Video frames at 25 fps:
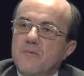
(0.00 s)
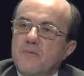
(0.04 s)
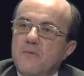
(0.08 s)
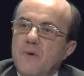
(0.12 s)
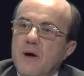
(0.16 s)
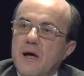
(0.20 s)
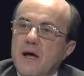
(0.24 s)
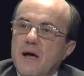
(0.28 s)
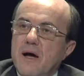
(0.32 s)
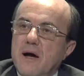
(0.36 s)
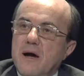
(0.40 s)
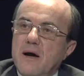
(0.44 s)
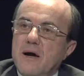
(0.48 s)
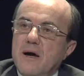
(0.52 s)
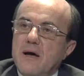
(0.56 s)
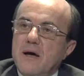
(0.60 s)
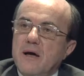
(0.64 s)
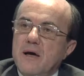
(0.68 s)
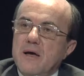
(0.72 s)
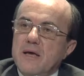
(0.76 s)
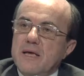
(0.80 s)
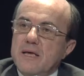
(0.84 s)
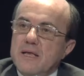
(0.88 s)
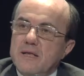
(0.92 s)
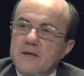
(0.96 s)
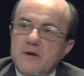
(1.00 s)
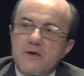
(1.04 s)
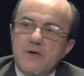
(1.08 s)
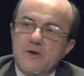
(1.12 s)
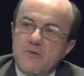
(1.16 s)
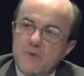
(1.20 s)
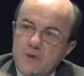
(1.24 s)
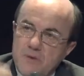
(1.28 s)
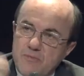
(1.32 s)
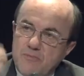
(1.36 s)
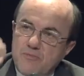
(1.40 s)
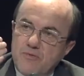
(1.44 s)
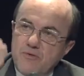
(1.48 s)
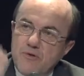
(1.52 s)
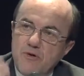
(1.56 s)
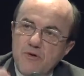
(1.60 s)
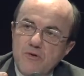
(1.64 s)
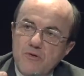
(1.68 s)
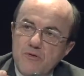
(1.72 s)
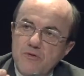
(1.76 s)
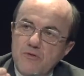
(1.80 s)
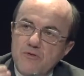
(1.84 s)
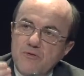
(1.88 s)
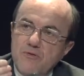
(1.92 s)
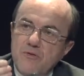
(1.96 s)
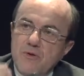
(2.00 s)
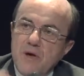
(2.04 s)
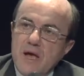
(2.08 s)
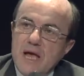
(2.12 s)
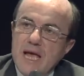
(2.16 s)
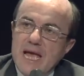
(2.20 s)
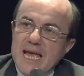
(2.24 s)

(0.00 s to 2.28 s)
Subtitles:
where either you improve